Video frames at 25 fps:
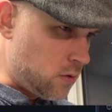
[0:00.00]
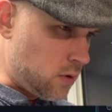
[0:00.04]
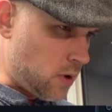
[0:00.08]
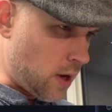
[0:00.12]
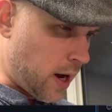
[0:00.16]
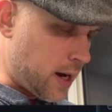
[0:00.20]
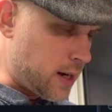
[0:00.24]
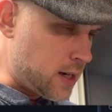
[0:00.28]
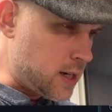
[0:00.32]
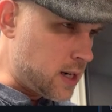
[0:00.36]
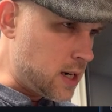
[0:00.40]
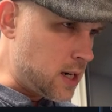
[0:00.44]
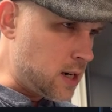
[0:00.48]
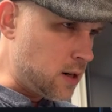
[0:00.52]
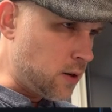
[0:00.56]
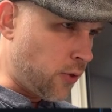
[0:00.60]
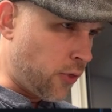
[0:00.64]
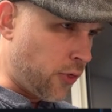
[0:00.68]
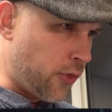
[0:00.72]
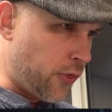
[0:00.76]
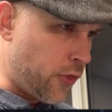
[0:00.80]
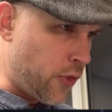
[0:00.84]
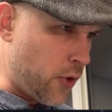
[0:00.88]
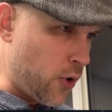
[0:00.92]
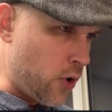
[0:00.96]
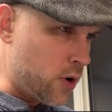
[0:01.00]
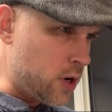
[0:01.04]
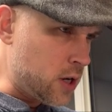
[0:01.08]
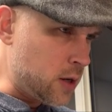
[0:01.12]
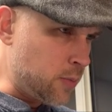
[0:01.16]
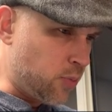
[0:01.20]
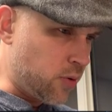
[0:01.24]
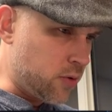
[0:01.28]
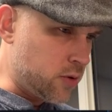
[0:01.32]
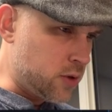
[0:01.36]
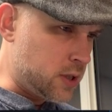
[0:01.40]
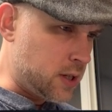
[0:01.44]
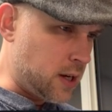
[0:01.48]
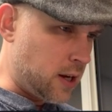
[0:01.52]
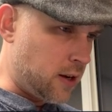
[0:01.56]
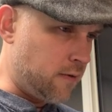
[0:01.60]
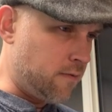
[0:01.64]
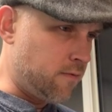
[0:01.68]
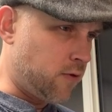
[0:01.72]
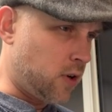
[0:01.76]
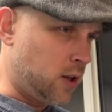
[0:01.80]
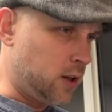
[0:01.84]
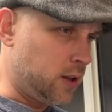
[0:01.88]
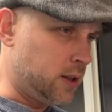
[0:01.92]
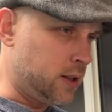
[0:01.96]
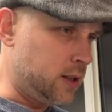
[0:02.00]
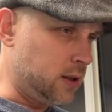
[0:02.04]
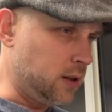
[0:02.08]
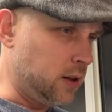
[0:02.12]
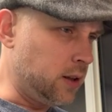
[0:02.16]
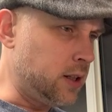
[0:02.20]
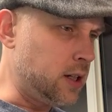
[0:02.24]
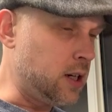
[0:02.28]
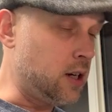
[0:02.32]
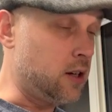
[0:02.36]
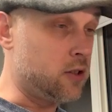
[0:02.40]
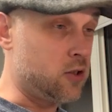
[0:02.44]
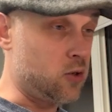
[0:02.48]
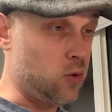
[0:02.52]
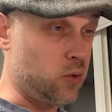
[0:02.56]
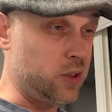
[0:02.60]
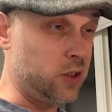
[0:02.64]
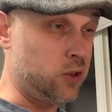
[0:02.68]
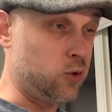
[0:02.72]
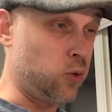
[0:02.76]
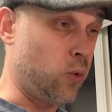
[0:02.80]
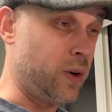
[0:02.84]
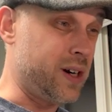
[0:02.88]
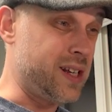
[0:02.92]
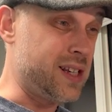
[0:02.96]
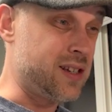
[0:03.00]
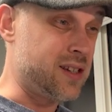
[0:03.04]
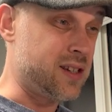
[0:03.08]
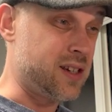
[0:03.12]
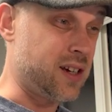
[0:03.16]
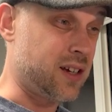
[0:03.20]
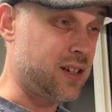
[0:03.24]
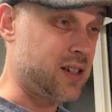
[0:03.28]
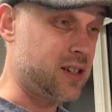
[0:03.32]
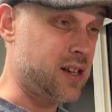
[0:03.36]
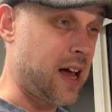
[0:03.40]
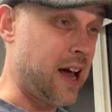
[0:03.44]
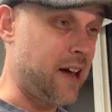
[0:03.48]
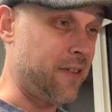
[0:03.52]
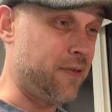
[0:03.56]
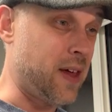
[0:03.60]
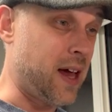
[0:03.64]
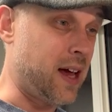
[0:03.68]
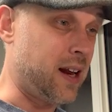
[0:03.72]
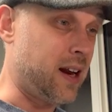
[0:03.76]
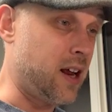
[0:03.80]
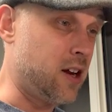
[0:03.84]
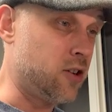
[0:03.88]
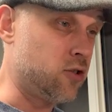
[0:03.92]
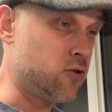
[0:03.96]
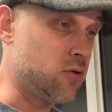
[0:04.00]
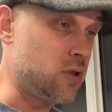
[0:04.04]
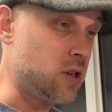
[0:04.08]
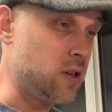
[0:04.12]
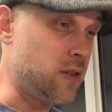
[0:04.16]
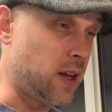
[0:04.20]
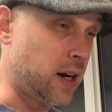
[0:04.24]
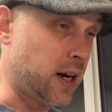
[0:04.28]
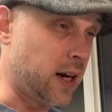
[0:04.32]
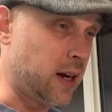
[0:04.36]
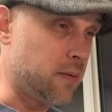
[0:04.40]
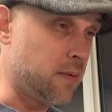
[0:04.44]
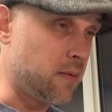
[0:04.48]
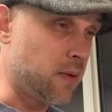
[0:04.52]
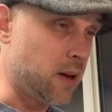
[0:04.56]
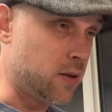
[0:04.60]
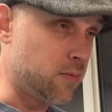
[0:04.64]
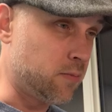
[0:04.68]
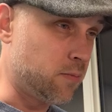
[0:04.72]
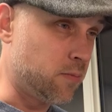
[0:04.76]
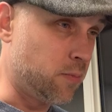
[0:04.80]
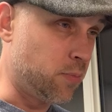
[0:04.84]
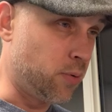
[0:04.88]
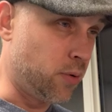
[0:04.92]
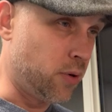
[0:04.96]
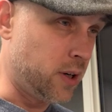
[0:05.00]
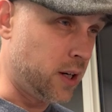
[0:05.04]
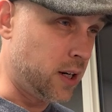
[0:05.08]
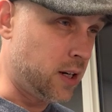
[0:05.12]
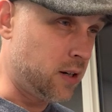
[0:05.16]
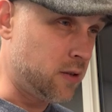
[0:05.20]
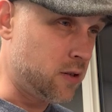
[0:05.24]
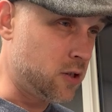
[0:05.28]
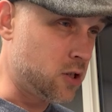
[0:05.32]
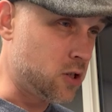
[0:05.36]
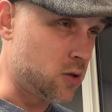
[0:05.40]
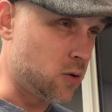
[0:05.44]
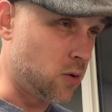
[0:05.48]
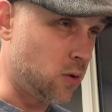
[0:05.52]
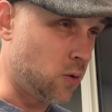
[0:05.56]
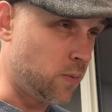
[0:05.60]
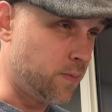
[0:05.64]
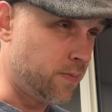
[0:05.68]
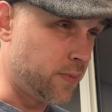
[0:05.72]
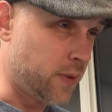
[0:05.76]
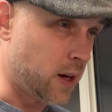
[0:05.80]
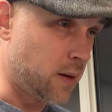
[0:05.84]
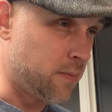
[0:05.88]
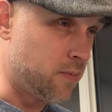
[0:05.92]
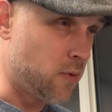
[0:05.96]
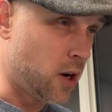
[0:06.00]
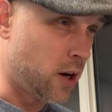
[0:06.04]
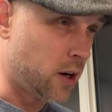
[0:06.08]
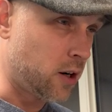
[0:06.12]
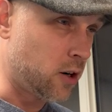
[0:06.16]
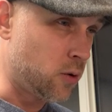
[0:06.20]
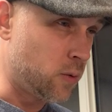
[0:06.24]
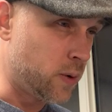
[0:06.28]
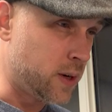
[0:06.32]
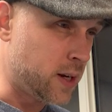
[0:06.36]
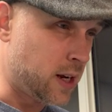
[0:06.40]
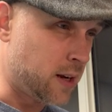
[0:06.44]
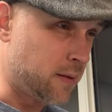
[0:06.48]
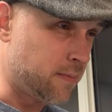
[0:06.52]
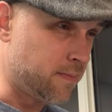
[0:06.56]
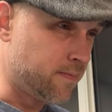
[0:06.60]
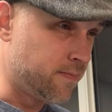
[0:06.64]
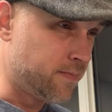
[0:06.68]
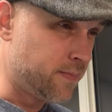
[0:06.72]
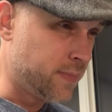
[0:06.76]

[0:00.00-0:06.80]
I need 30% volatility, and it's only 26 at that entry that I put in, so I'm not going in.